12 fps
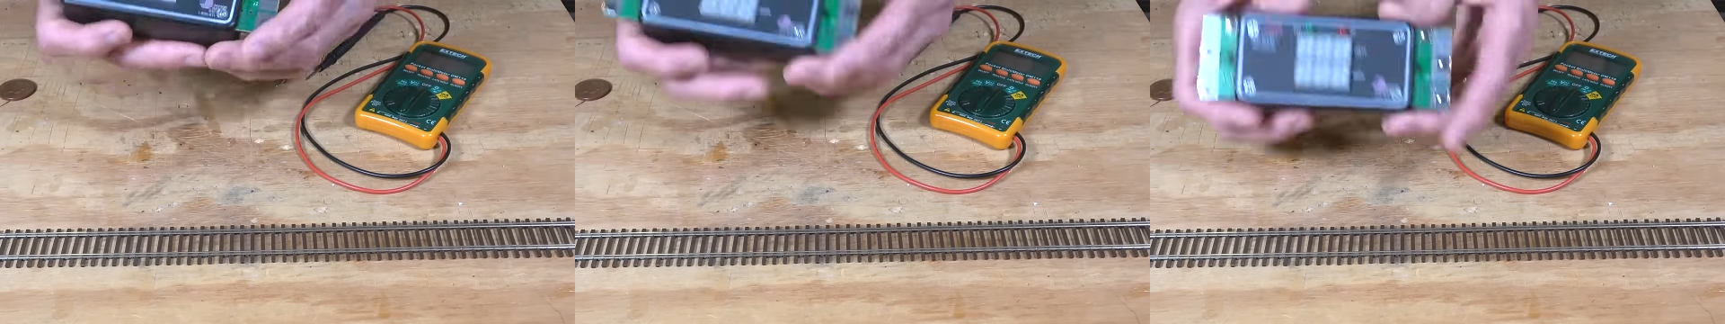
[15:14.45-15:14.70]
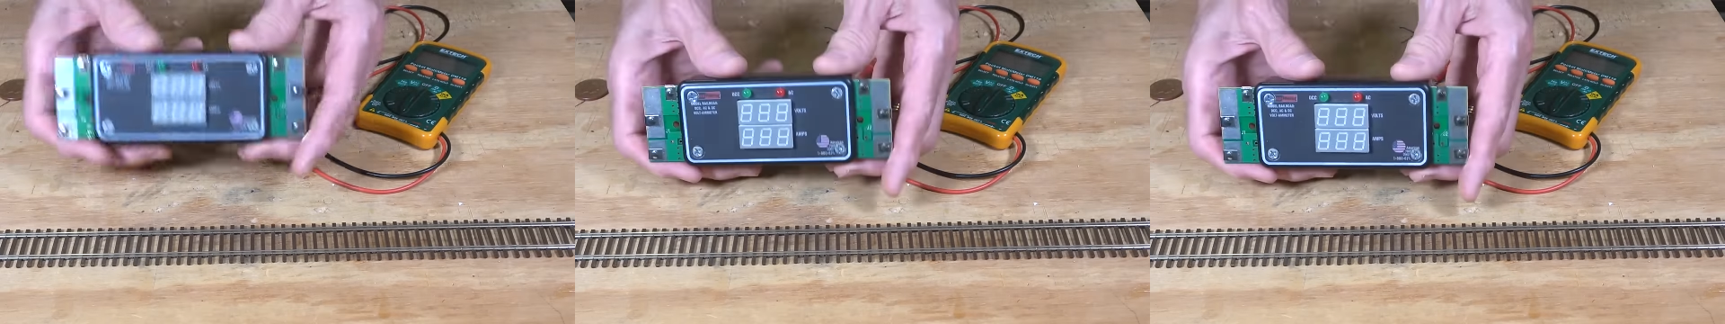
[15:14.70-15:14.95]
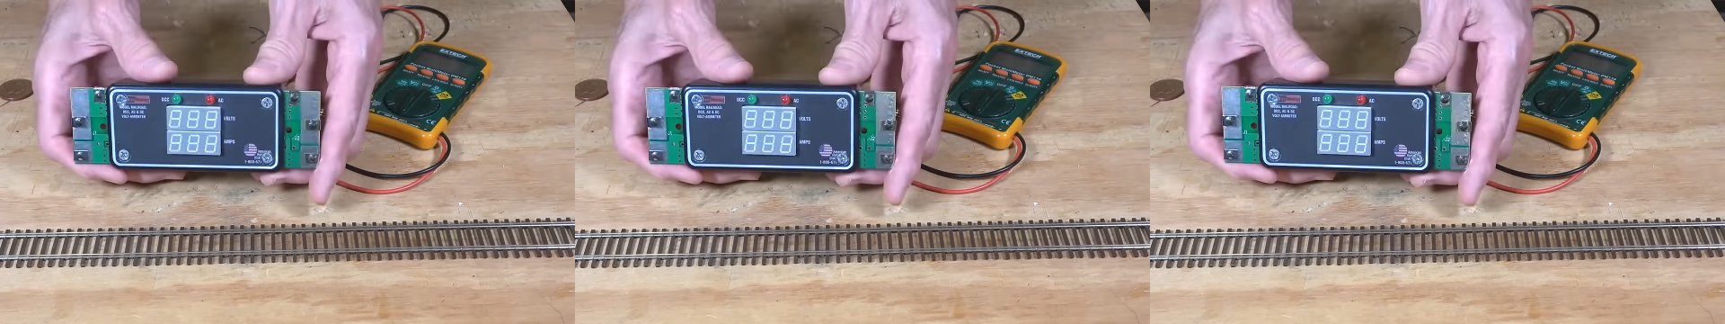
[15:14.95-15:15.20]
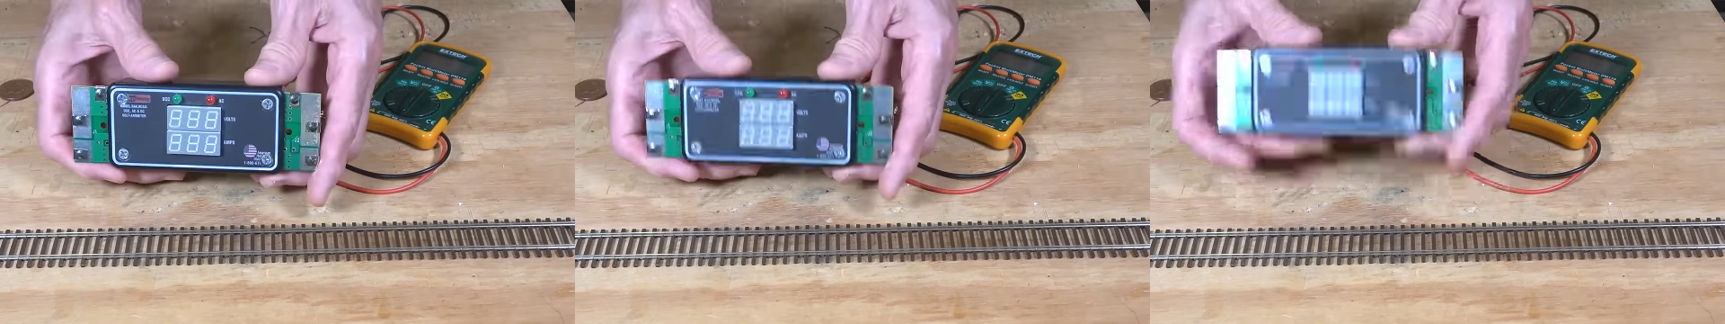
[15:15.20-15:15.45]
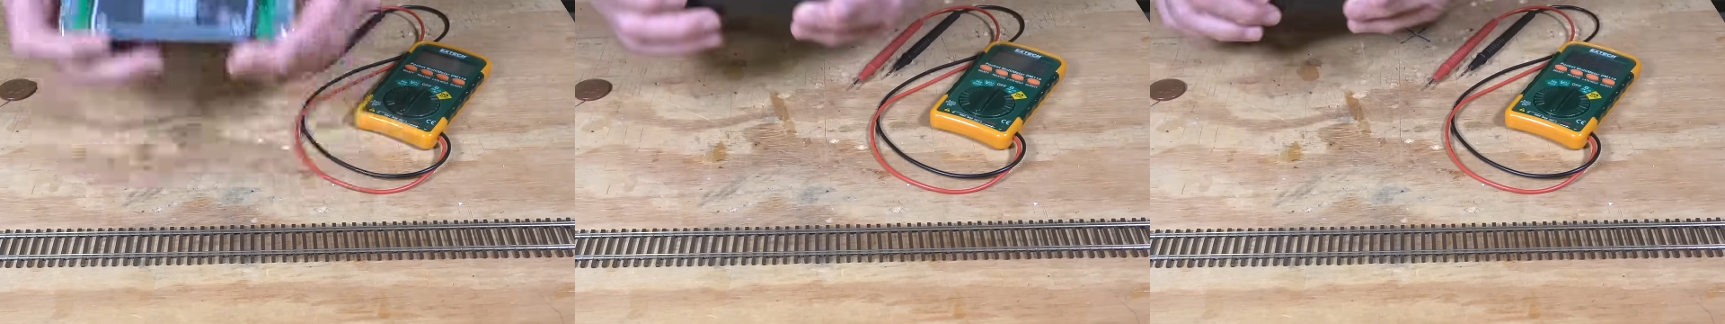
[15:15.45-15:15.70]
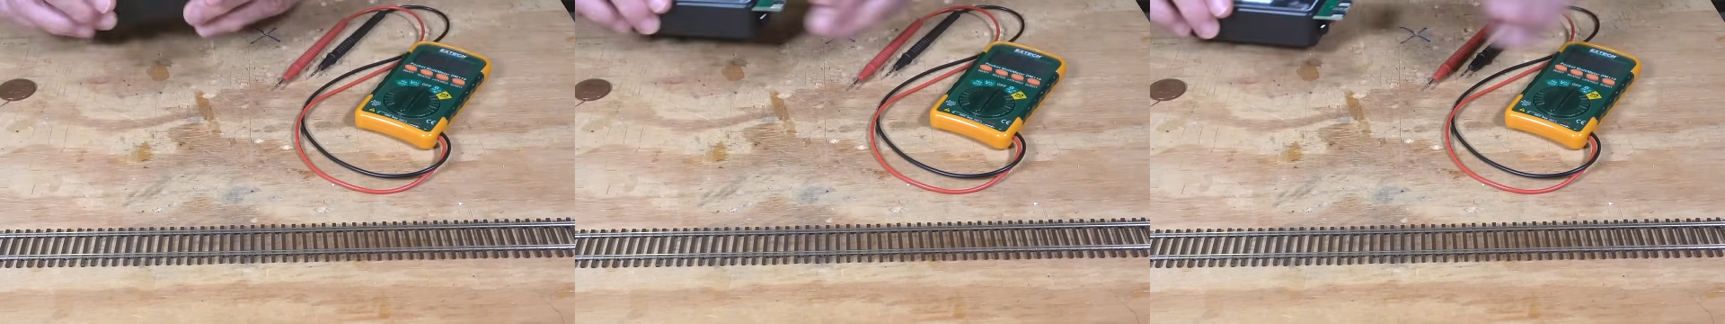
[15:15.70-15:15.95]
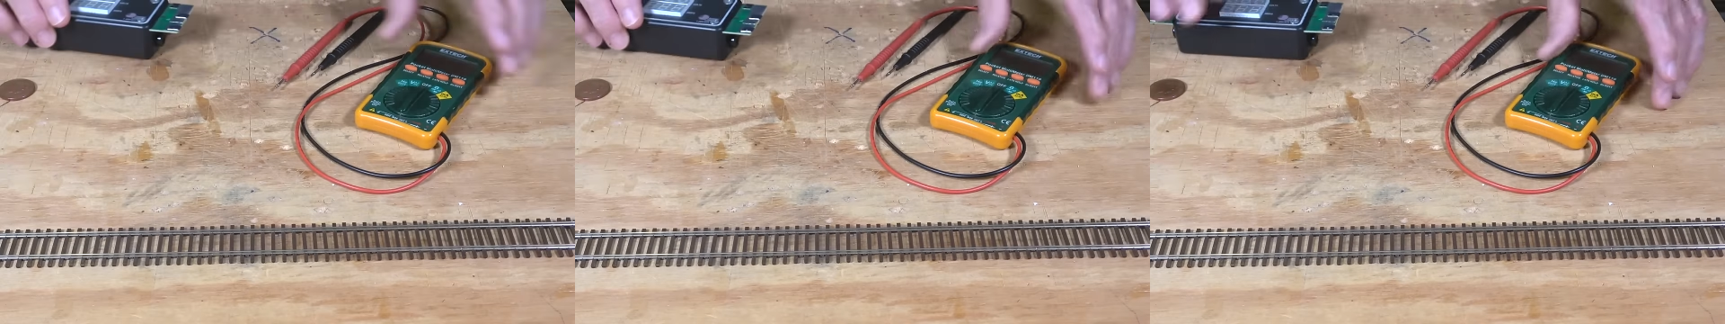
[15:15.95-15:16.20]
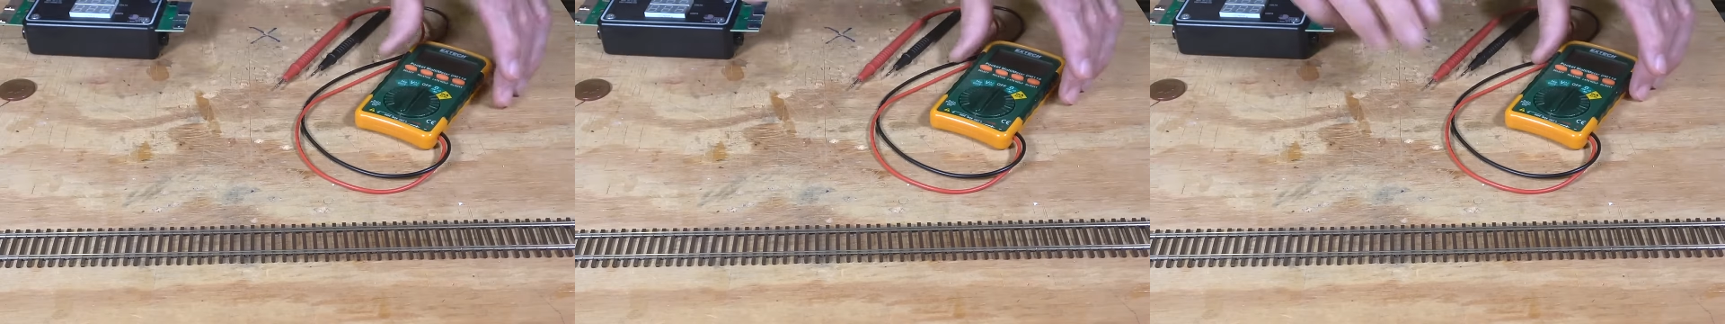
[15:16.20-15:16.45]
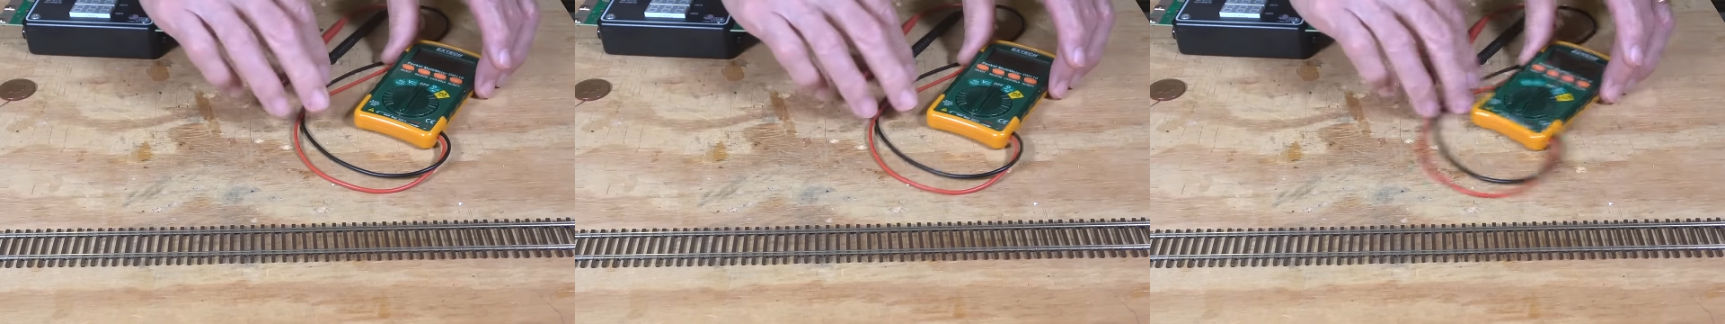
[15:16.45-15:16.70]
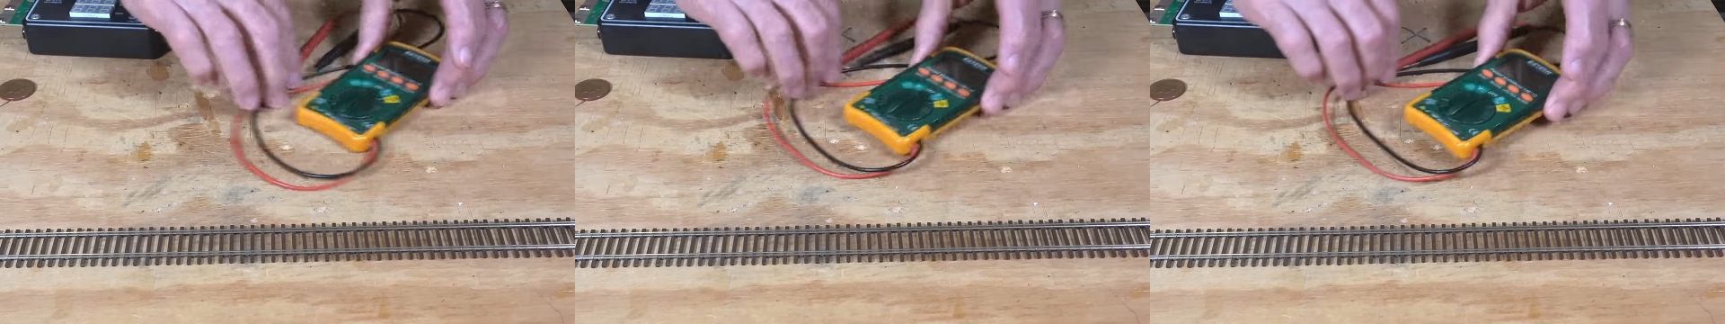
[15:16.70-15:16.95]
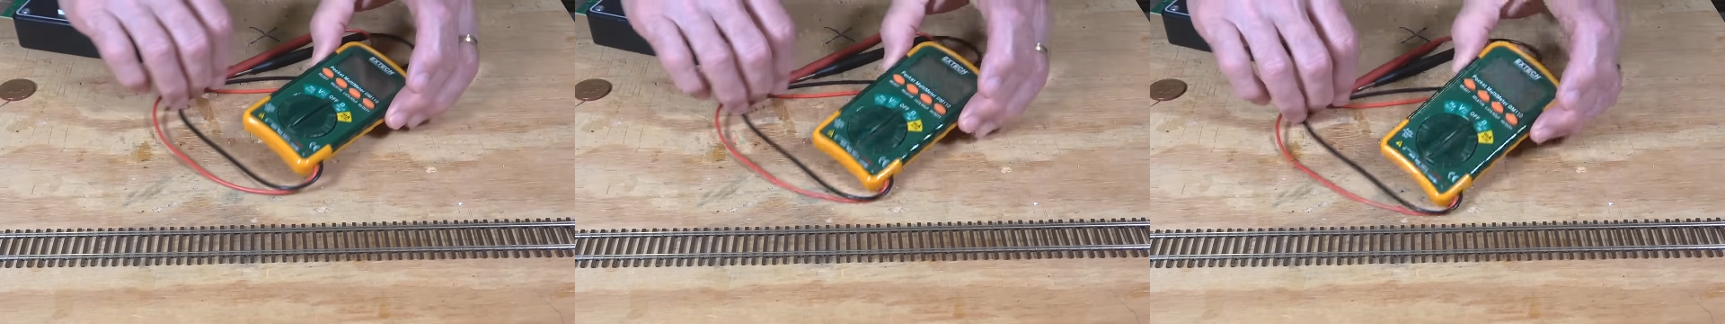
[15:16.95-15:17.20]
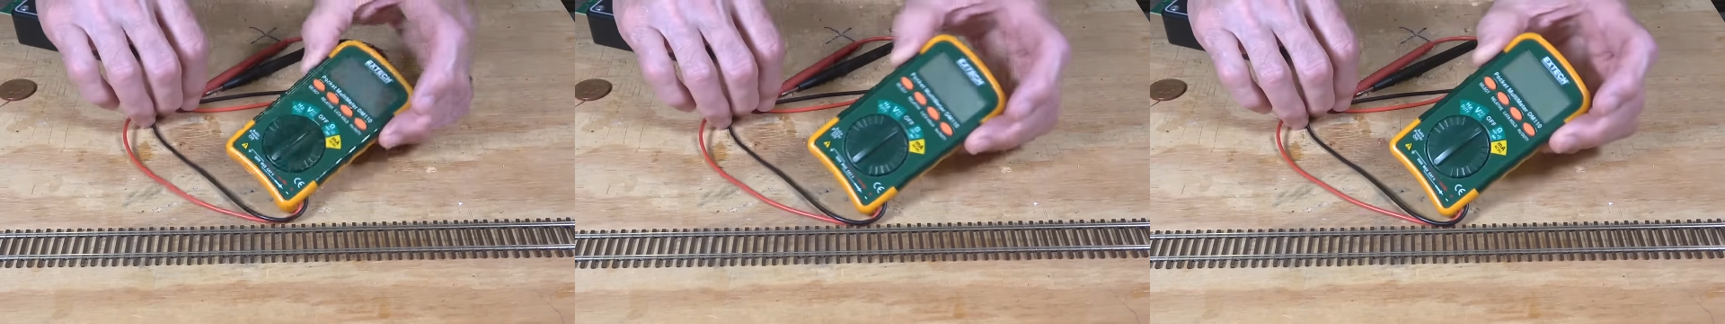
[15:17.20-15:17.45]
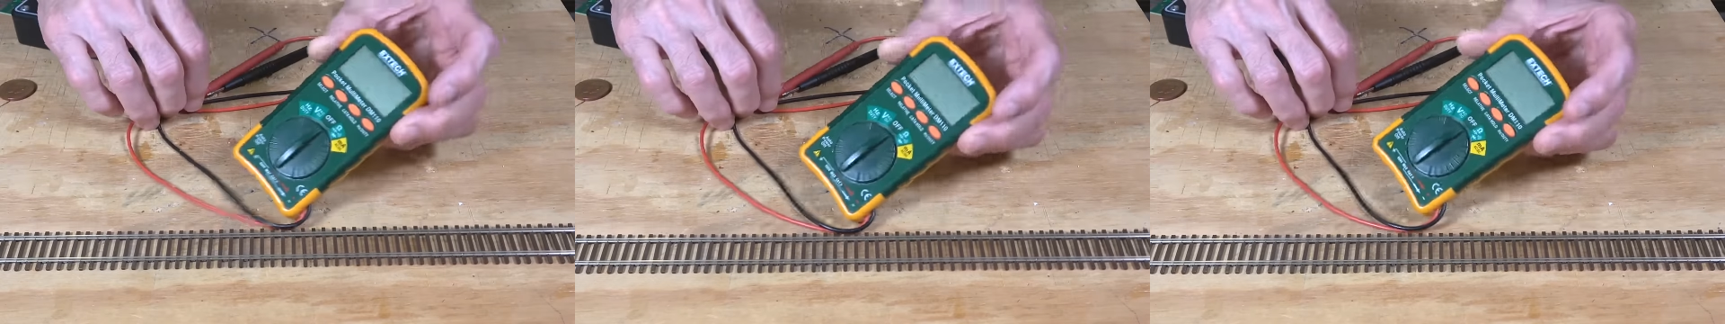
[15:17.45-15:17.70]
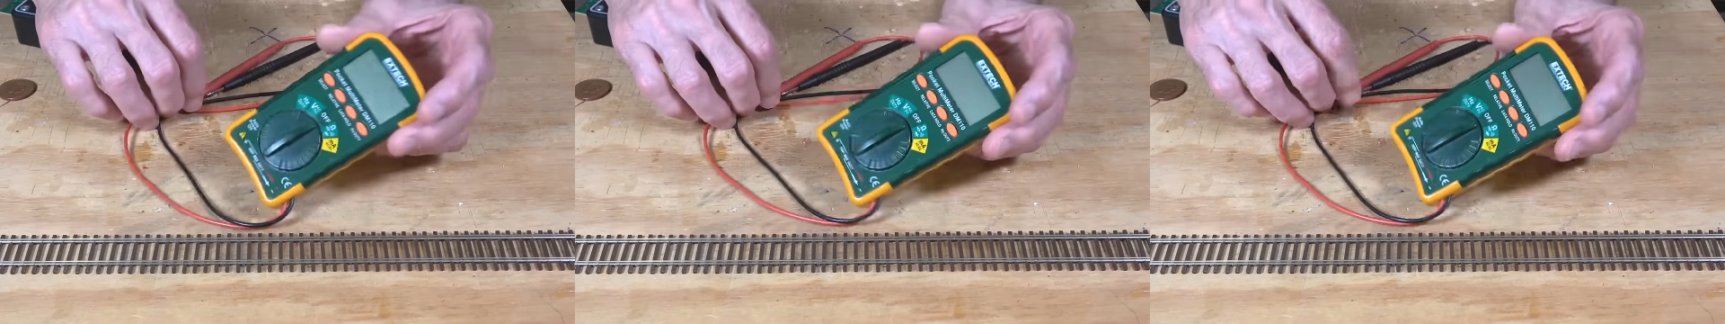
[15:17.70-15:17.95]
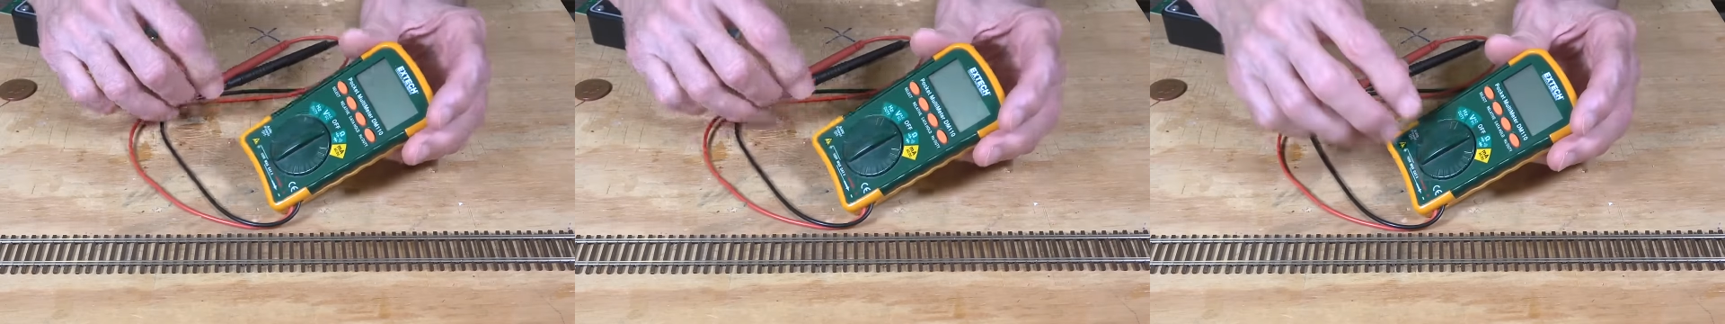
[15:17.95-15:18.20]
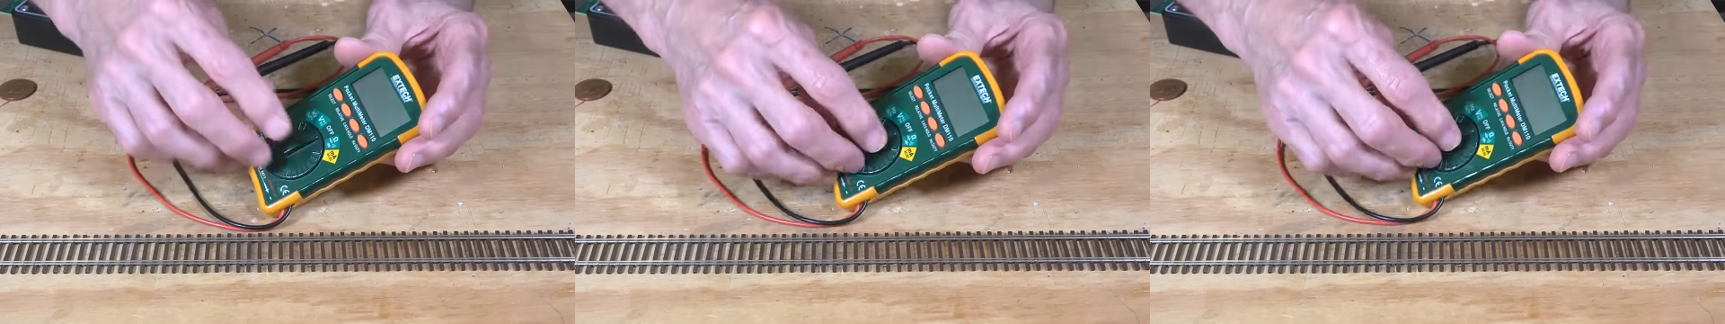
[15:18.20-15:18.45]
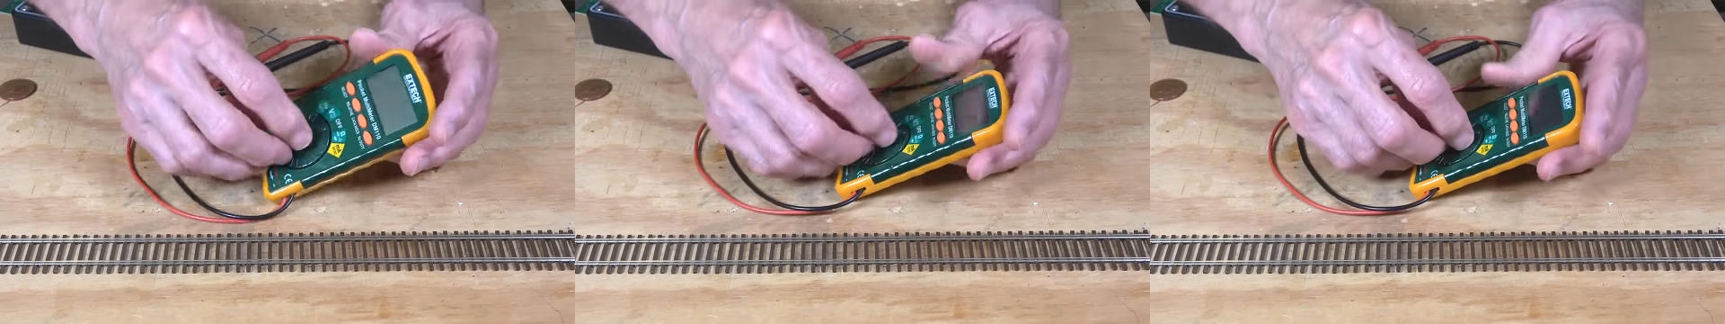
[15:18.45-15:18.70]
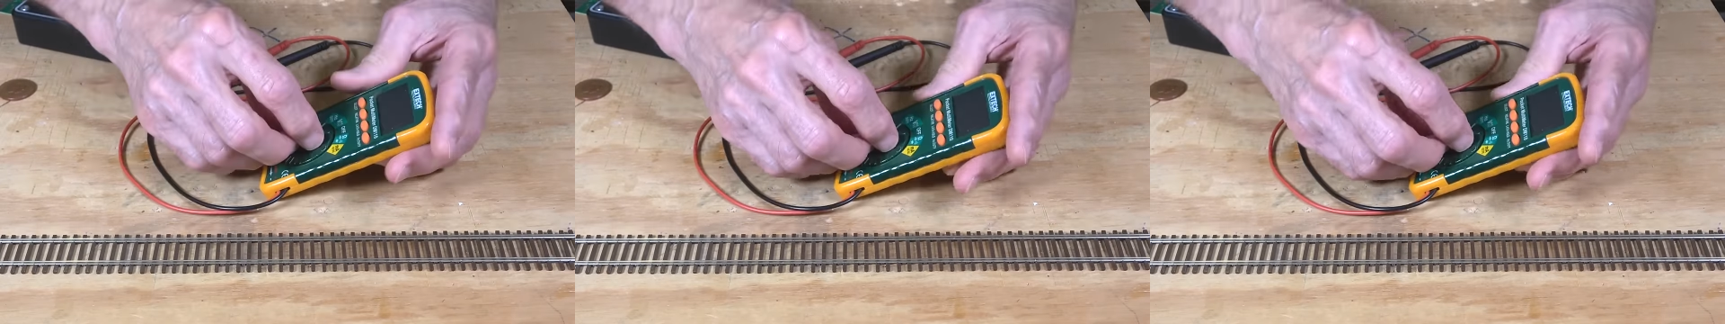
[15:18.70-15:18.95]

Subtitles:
[unreadable: no face in view]